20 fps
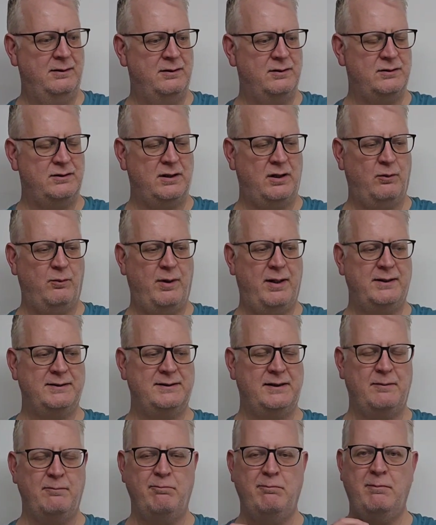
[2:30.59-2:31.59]
So
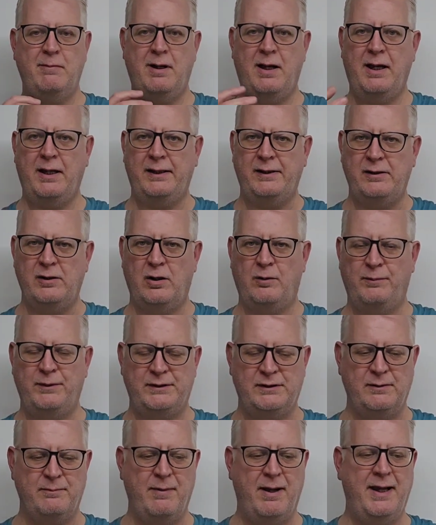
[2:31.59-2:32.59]
whilst it might not be
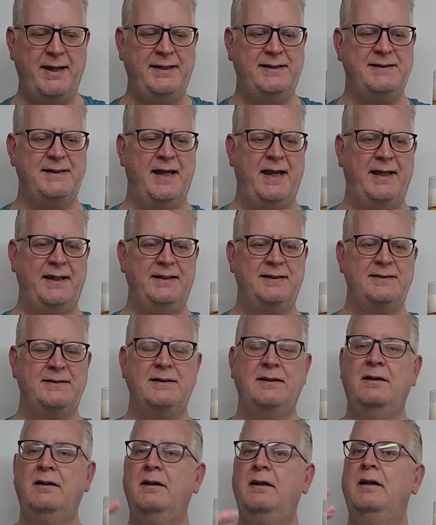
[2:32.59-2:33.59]
to my taste,